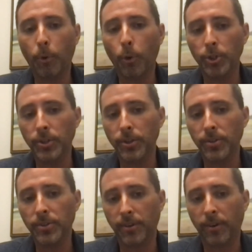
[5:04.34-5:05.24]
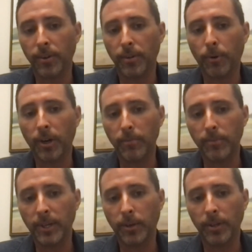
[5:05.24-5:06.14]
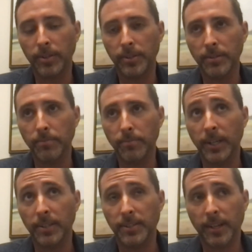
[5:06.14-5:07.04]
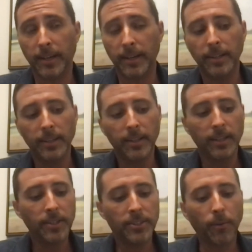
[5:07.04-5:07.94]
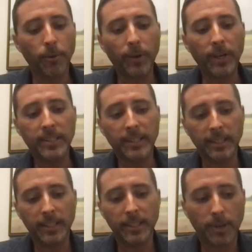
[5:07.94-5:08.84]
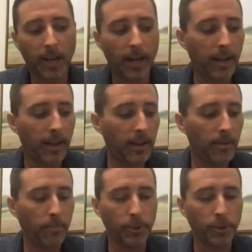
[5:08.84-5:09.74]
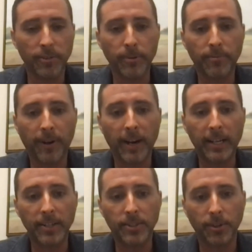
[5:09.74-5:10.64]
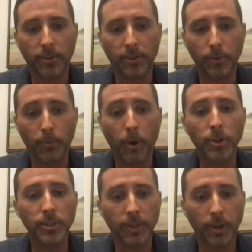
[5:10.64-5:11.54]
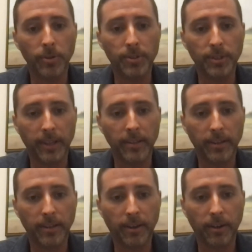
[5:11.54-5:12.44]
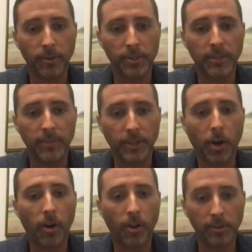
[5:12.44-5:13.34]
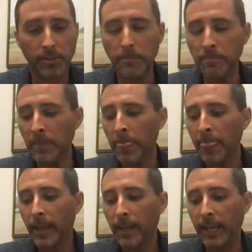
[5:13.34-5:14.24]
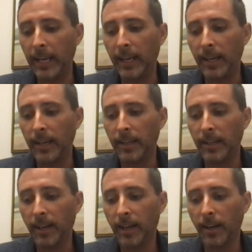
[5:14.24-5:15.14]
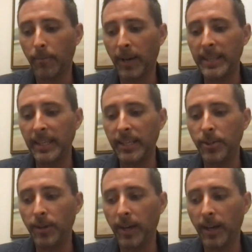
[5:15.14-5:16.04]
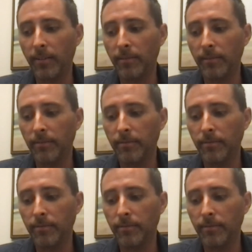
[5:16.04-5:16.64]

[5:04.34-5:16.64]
portion of those that are on the market because some of the ways that these purchases have been financed are through margin loans that are receiving calls. And I think you have,